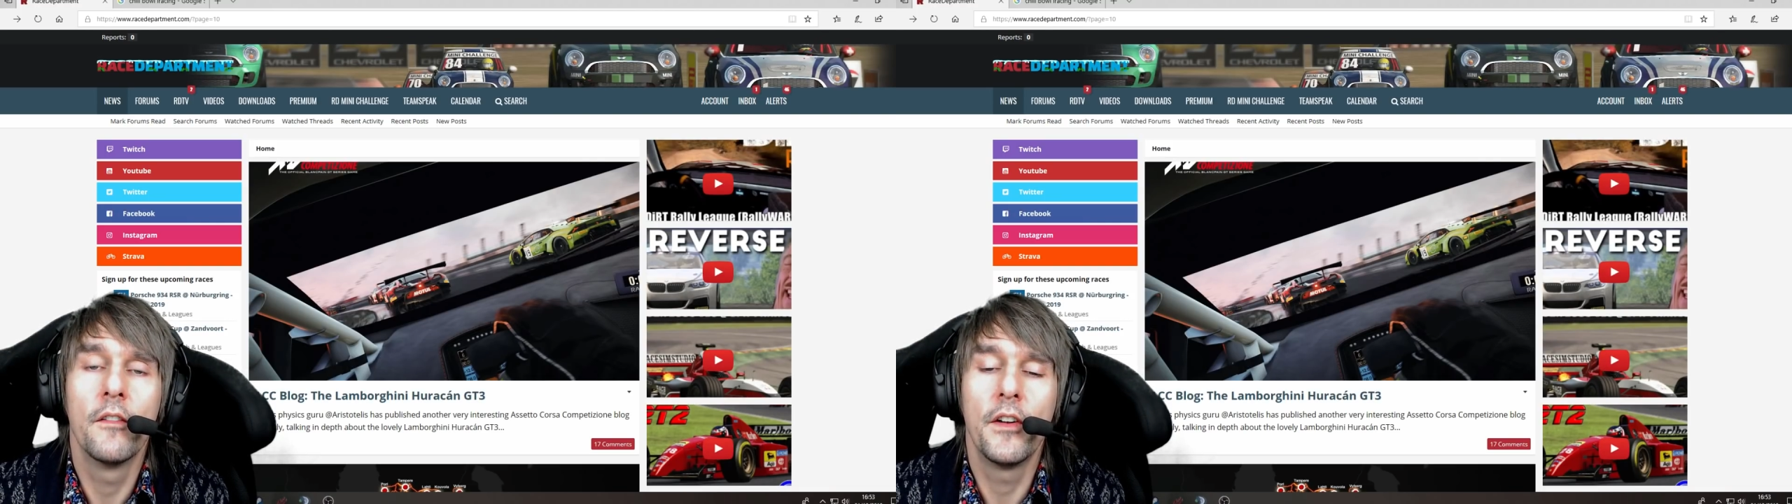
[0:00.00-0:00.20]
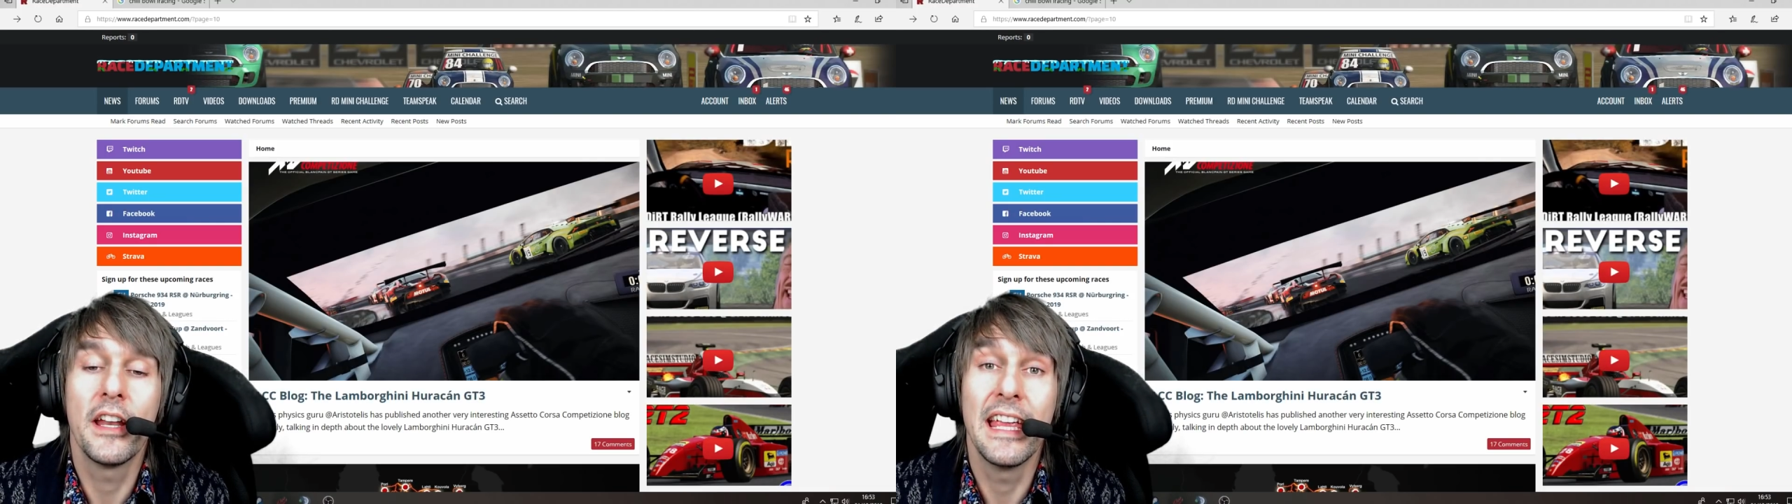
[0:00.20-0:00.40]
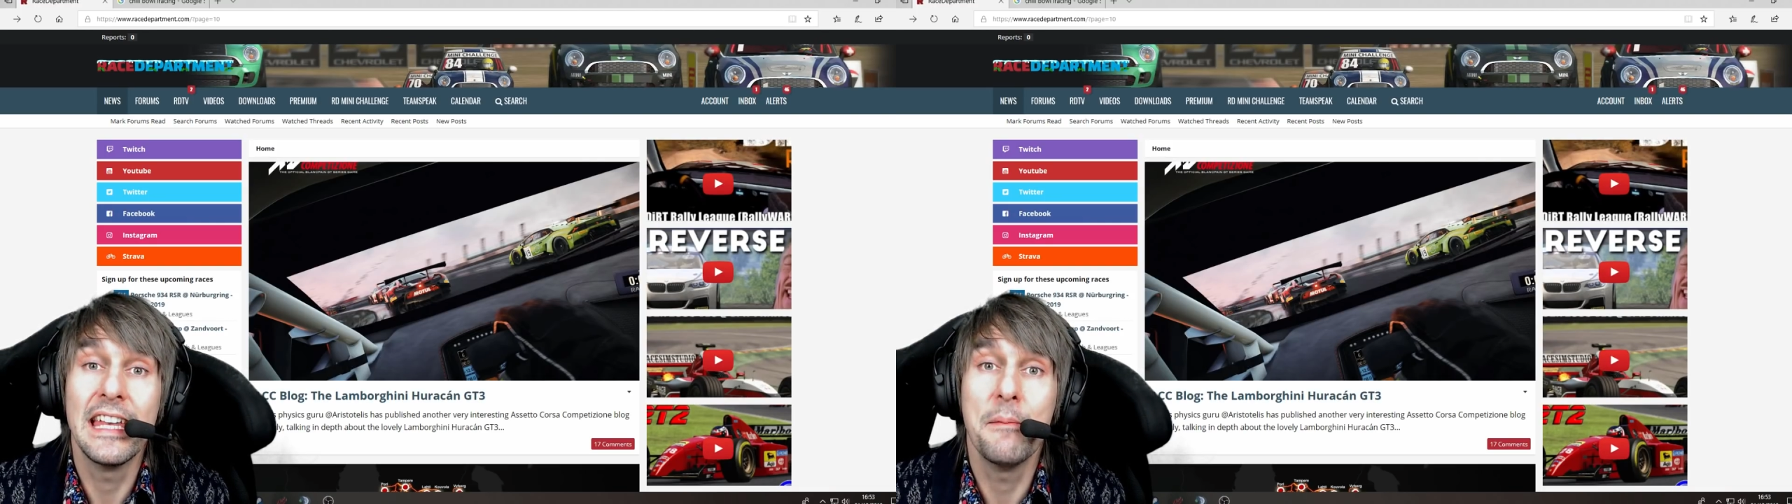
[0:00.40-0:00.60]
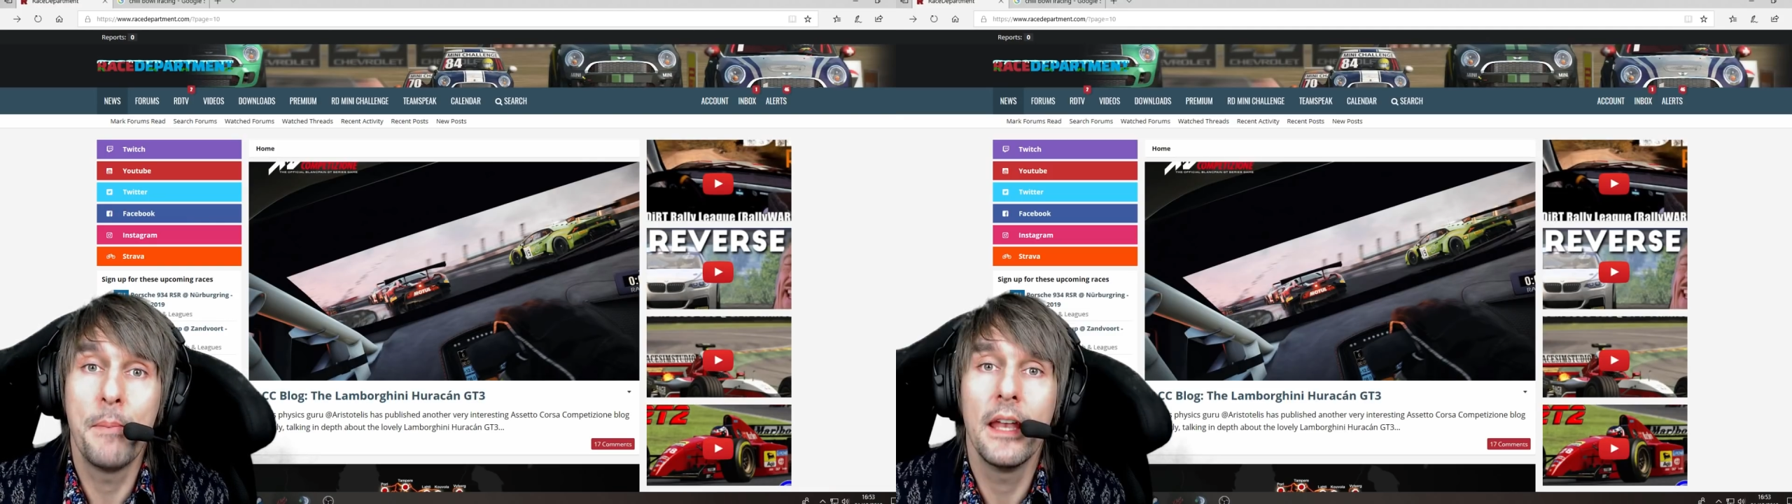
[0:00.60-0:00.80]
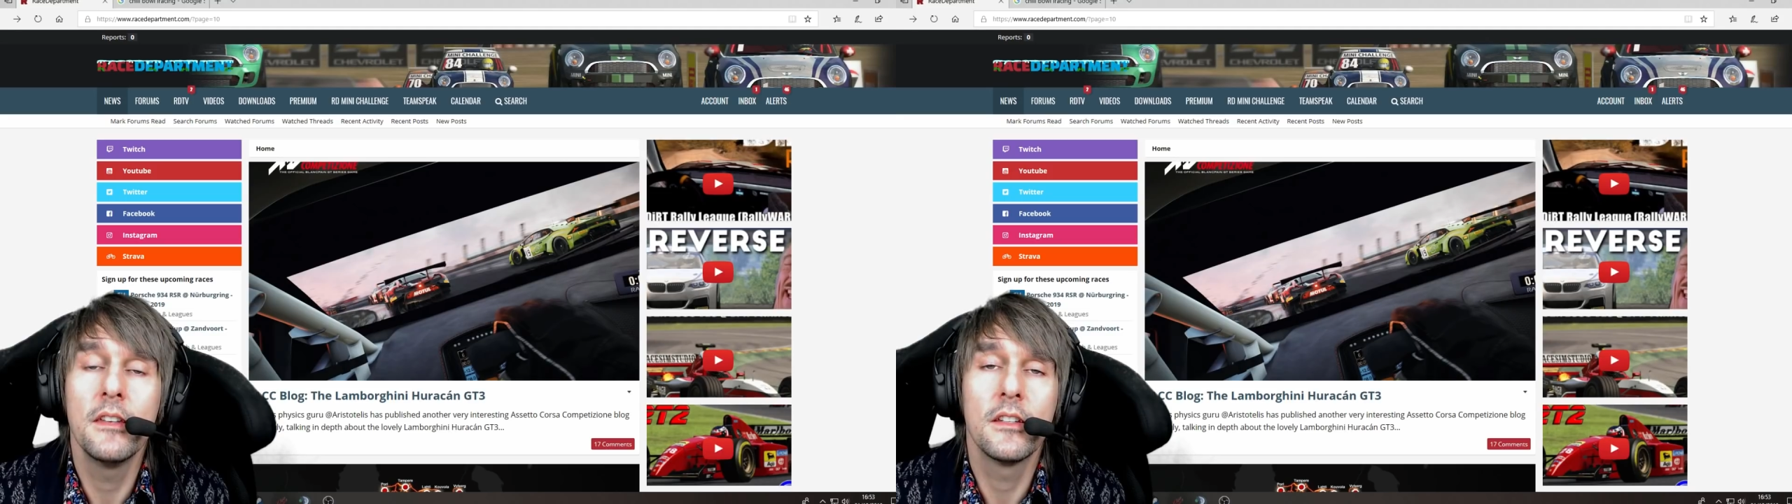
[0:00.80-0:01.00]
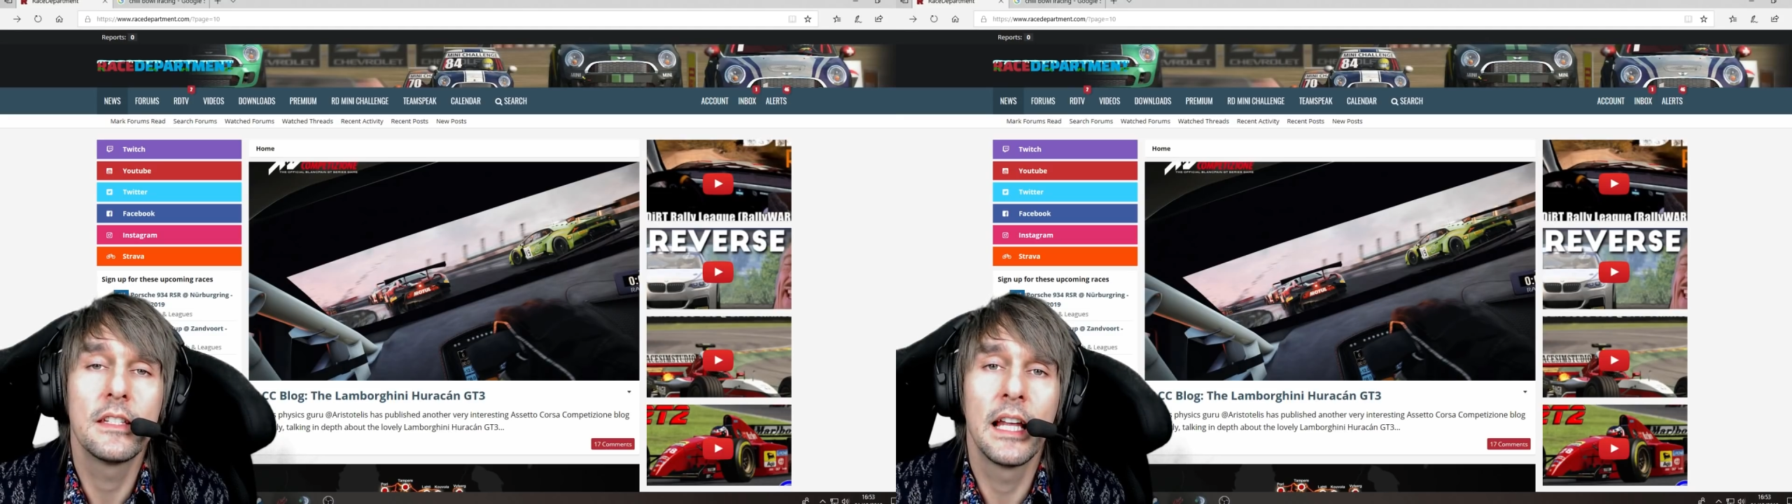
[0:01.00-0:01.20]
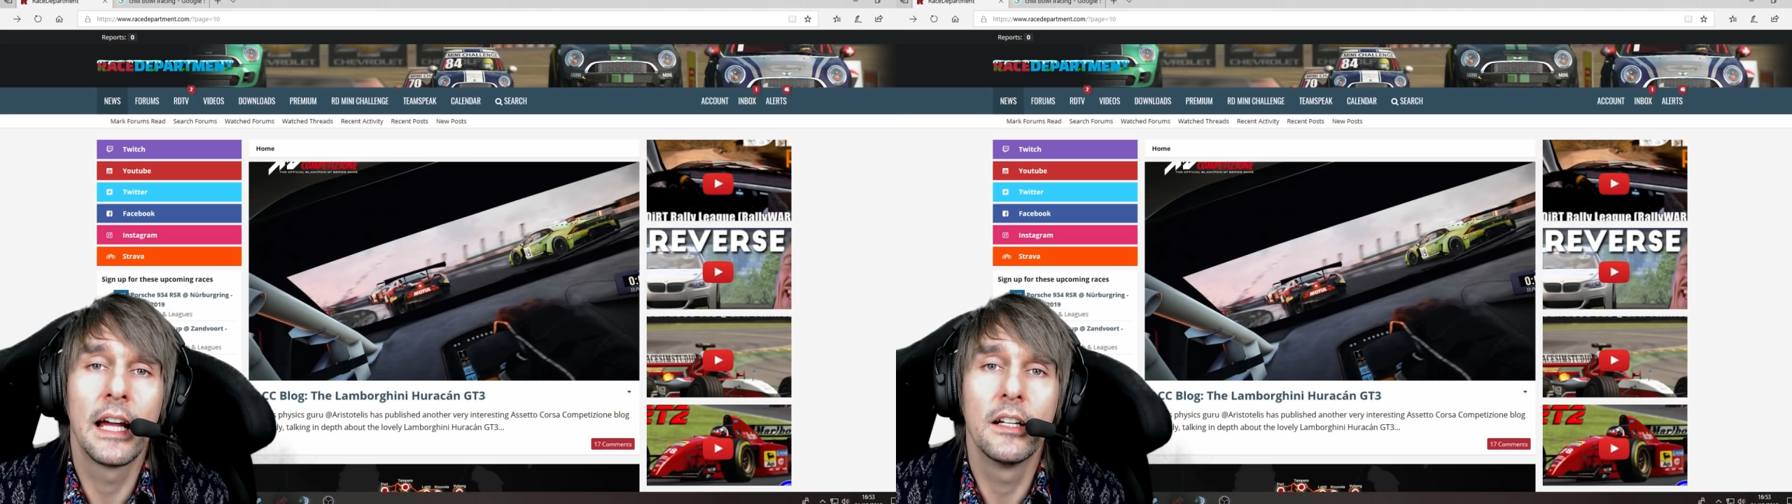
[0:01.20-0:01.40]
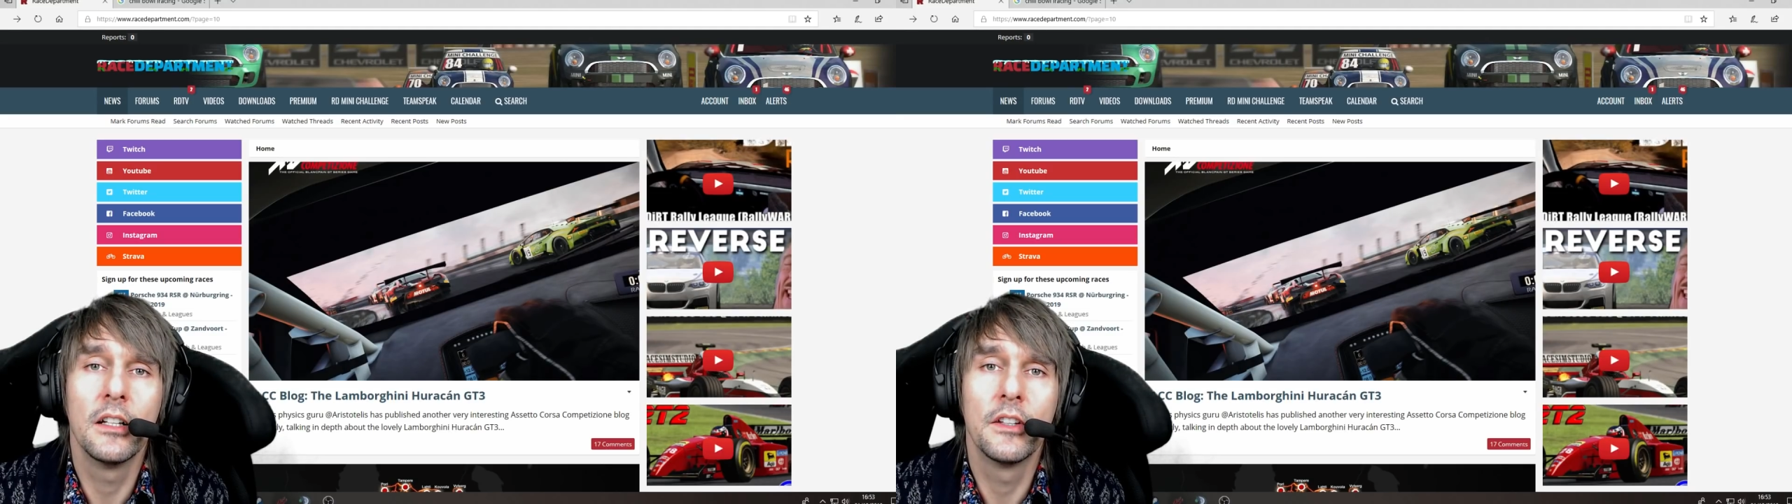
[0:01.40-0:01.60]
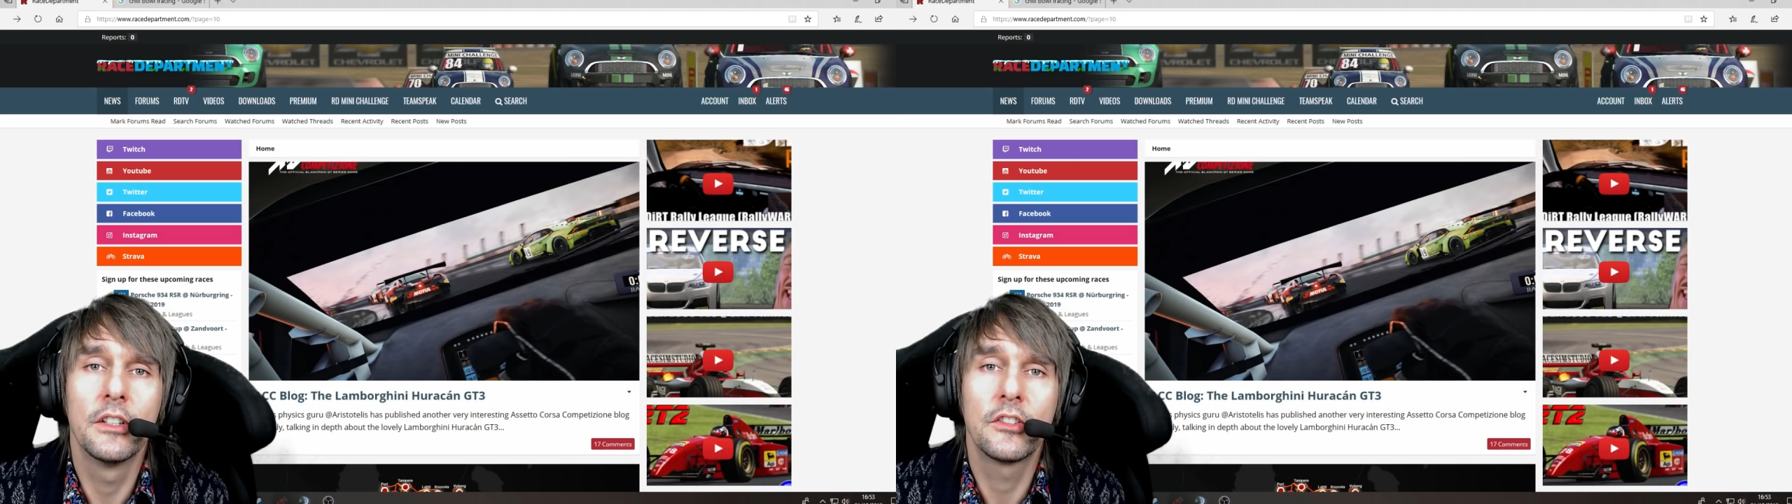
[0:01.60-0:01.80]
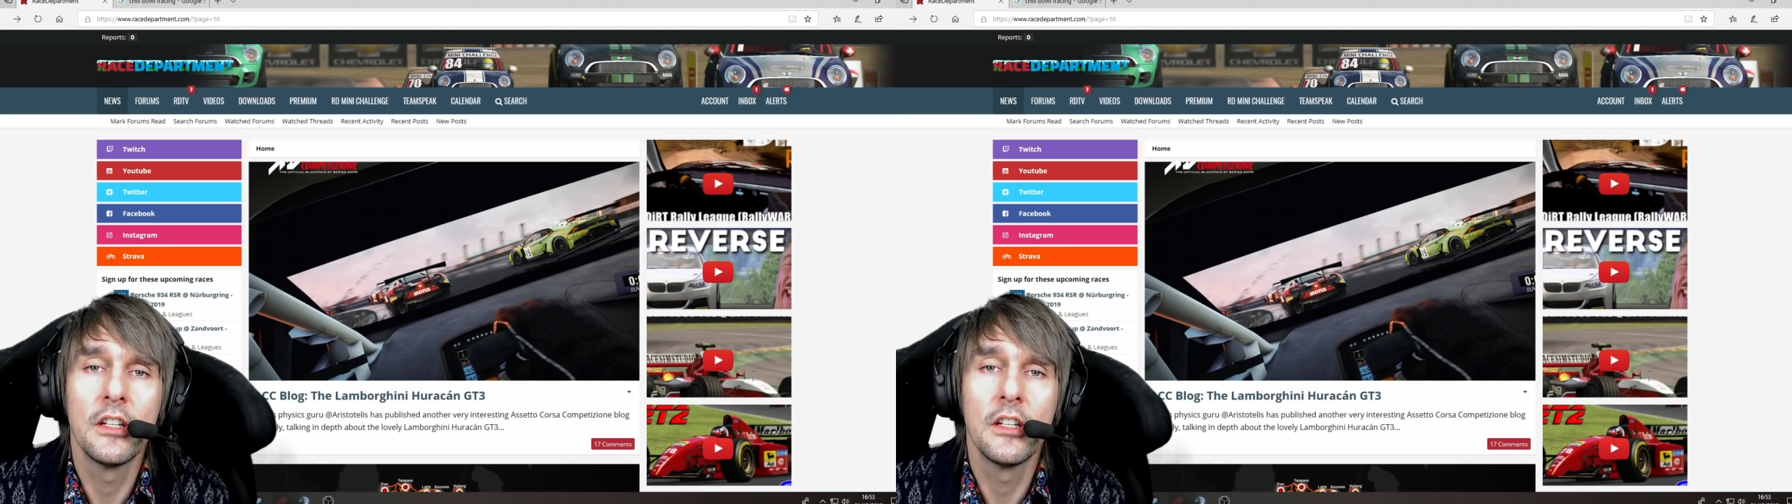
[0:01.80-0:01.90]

very independent title that's